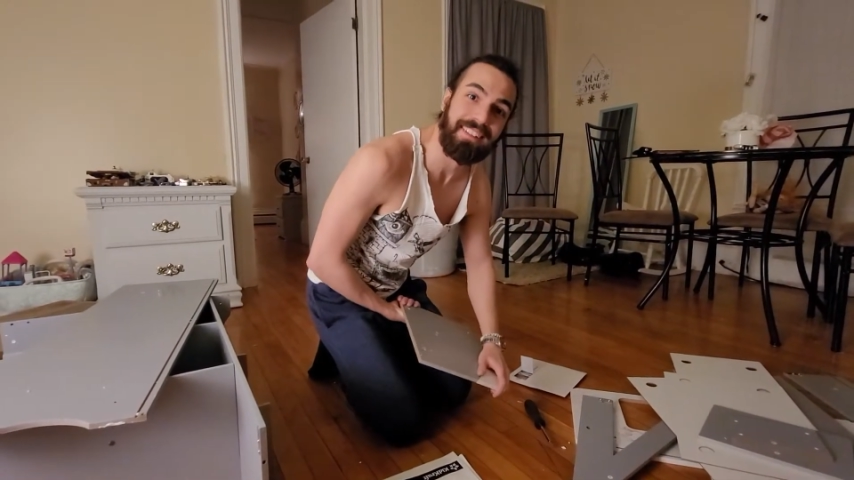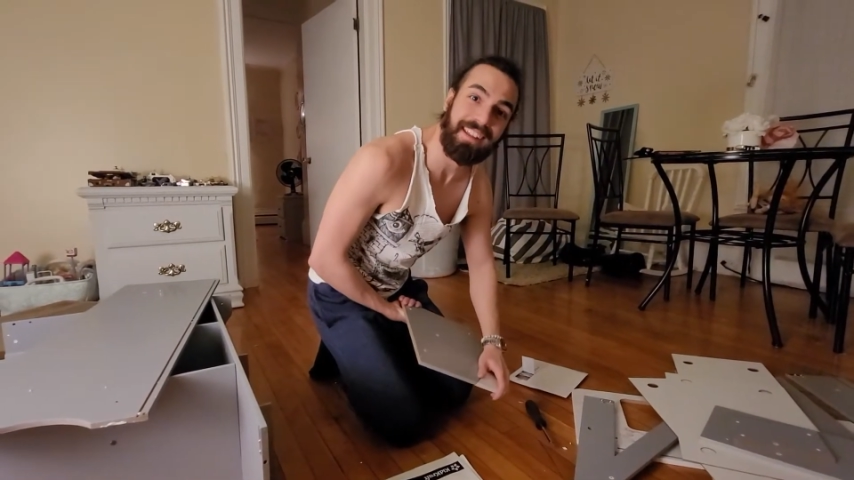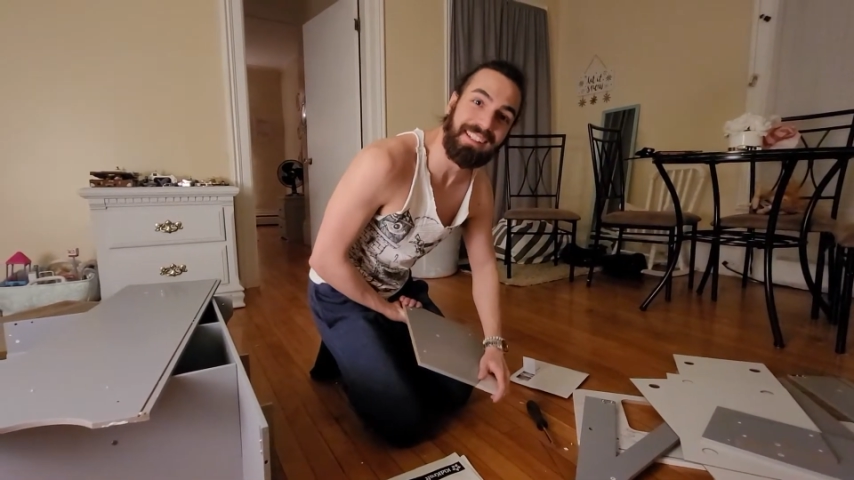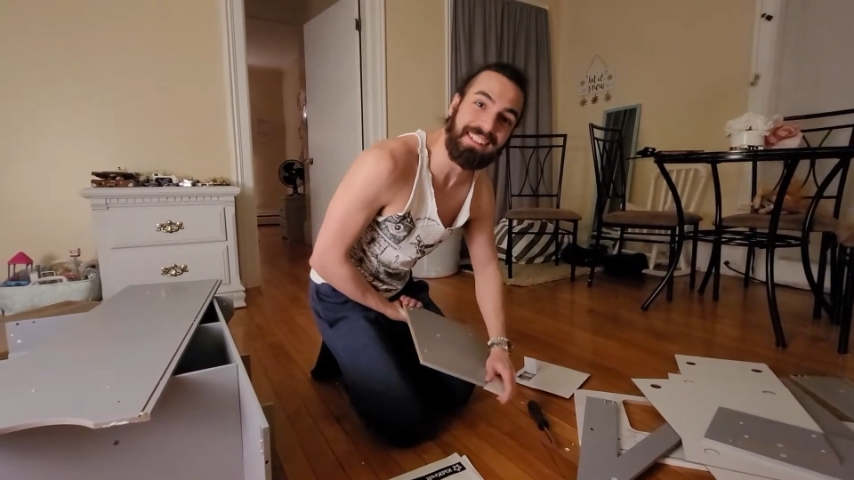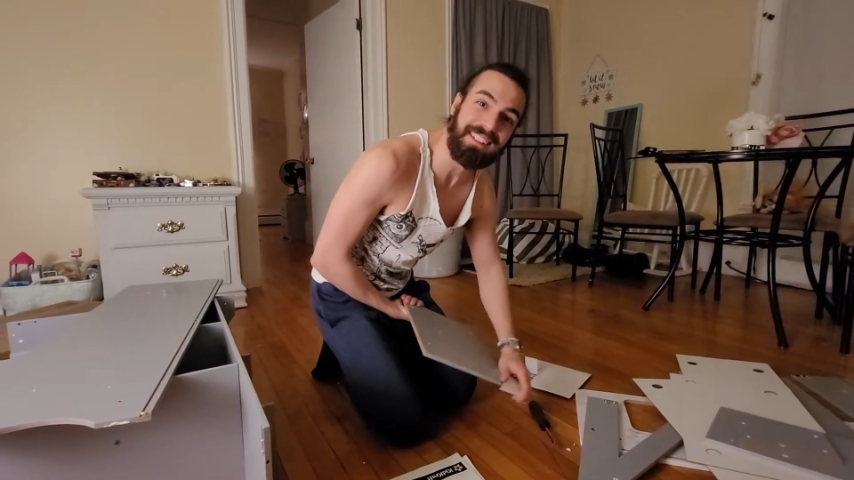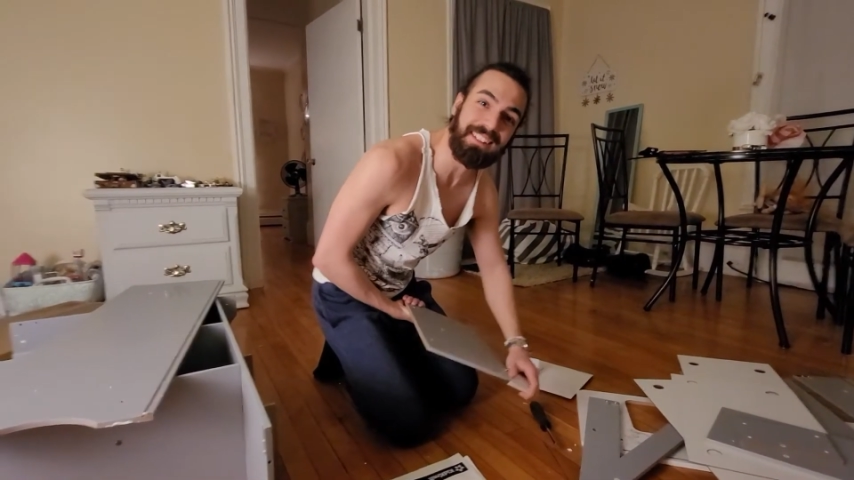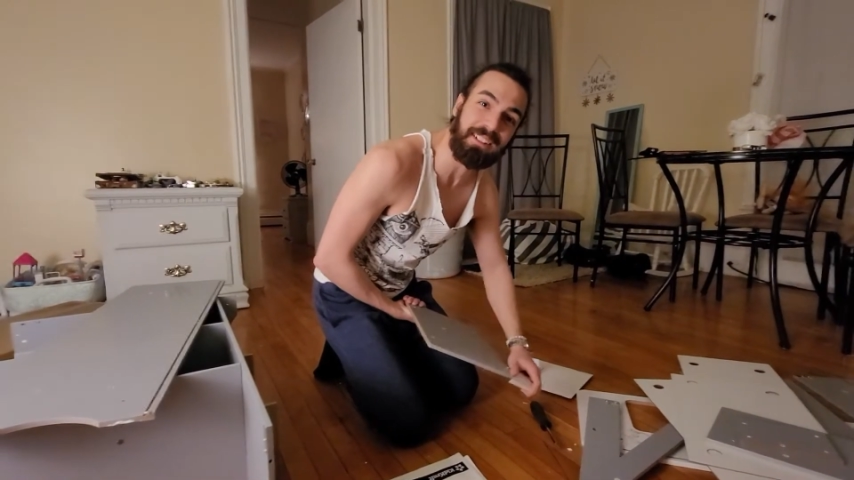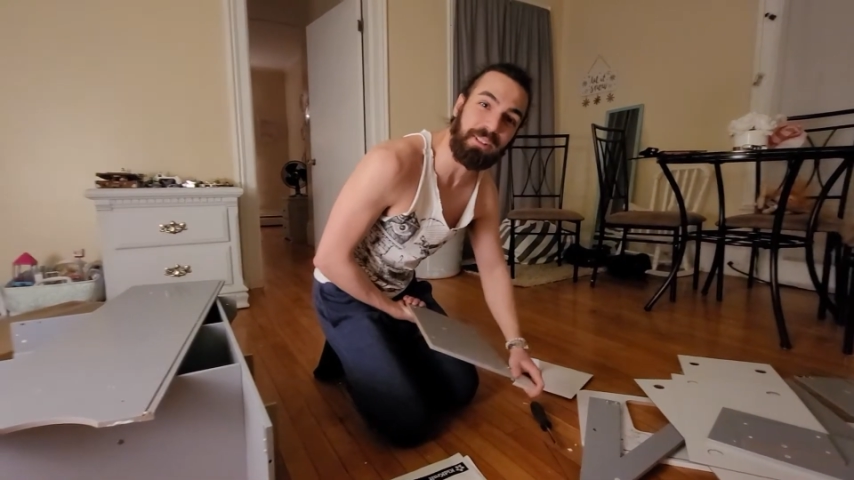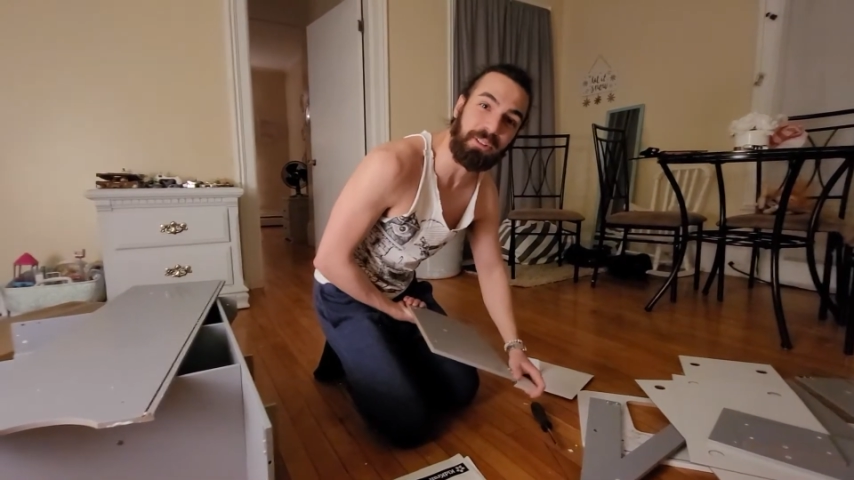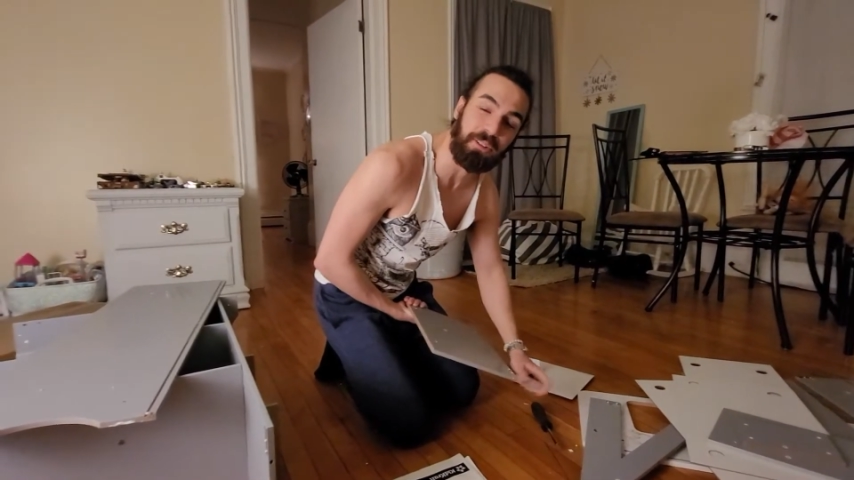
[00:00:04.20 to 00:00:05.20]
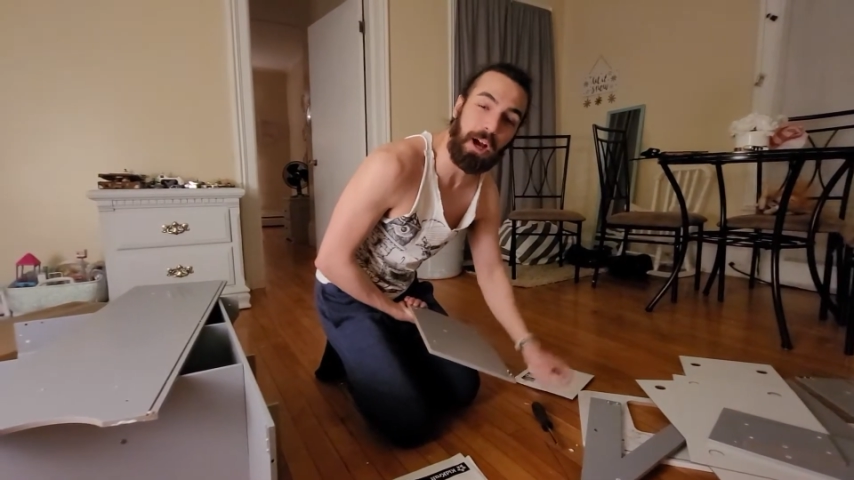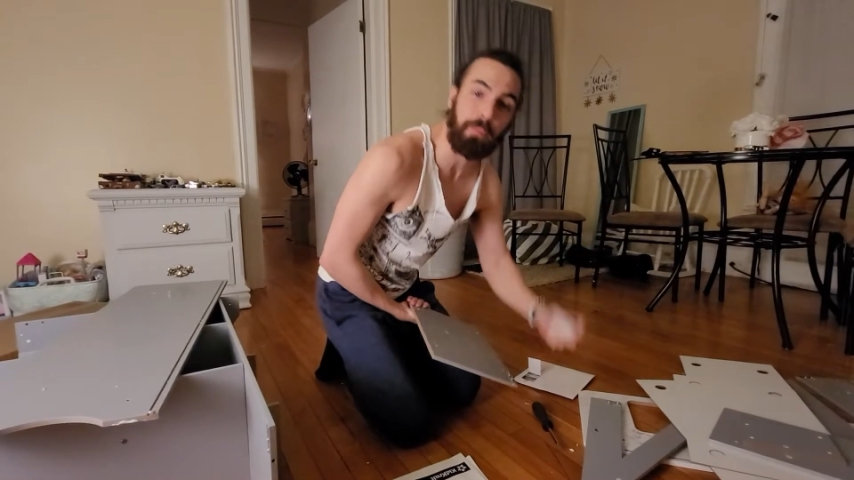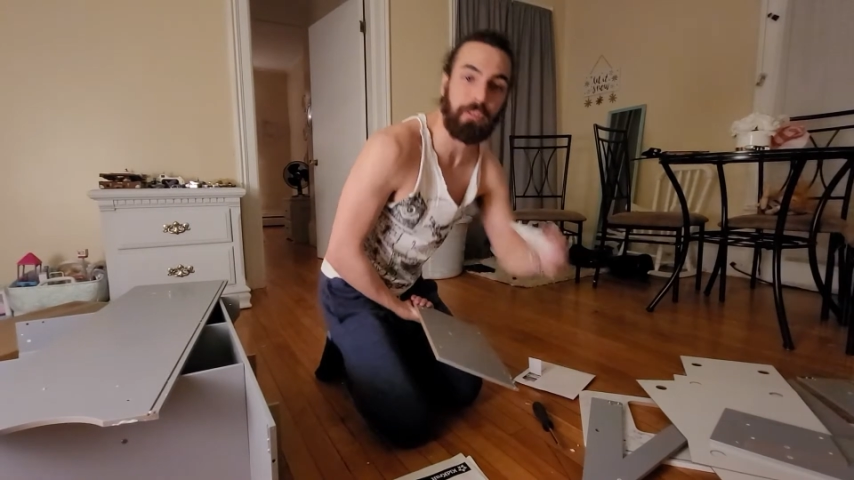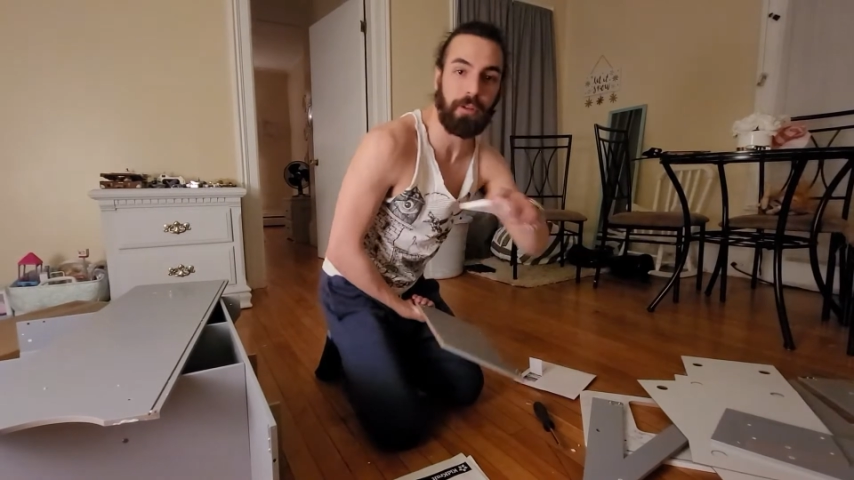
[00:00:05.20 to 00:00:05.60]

Thank you. Comment